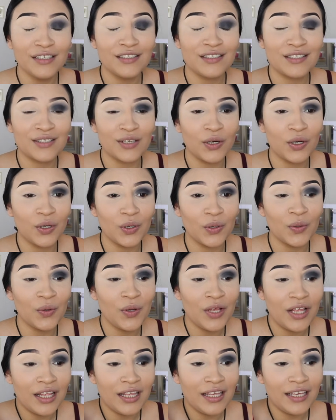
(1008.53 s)

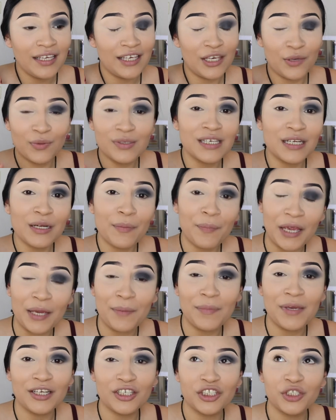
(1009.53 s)
So he was gonna pay
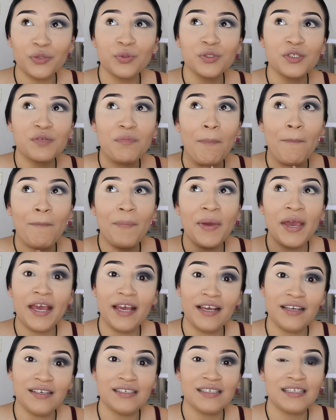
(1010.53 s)
me and she was
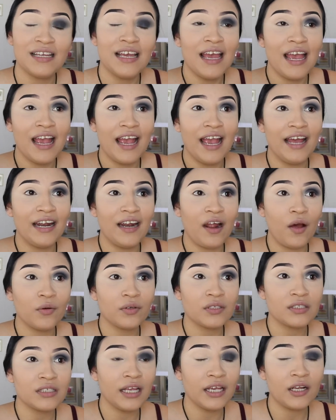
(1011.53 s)
pissed. And I
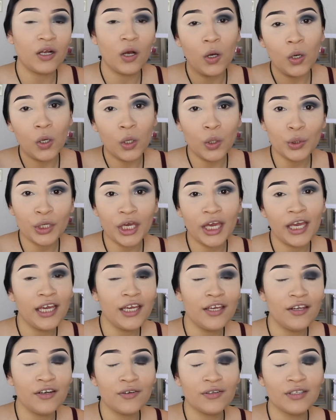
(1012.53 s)
was like, oh,
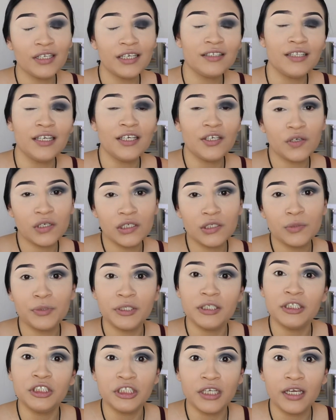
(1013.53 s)
okay, you know, like thank you, I
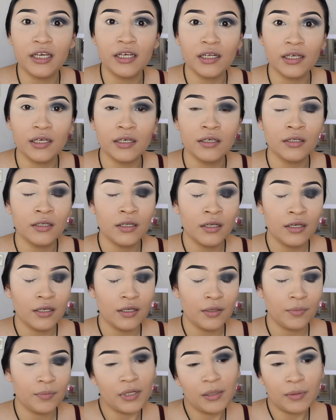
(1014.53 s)
appreciate it,
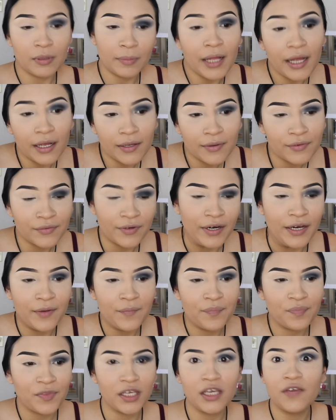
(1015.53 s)
blah blah blah,
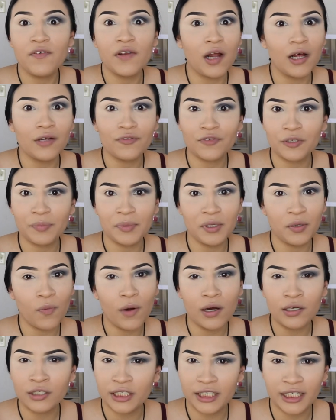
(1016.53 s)
right? He even offered me a
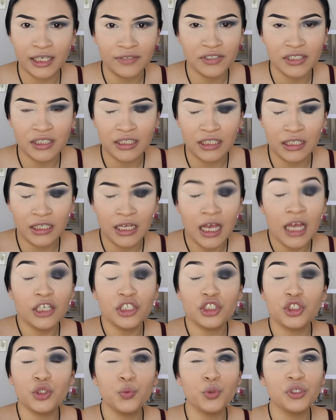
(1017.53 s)
water and everything.
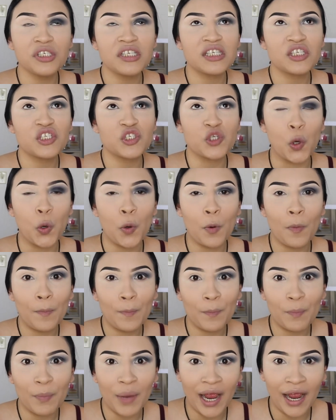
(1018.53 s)
She was so
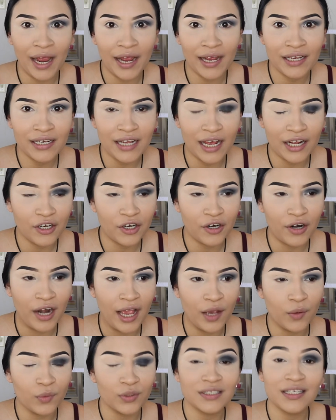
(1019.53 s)
mad, and her
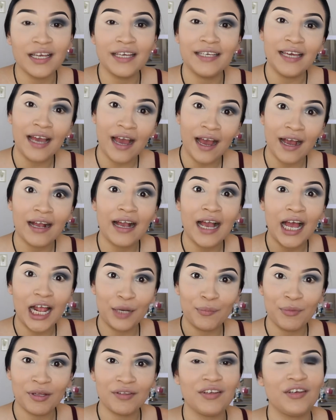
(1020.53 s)
aunt was like, yeah,
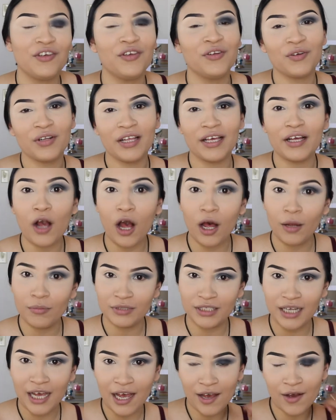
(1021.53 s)
calmate, you know, like
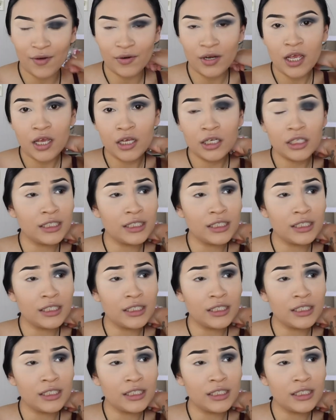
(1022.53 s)
calm down.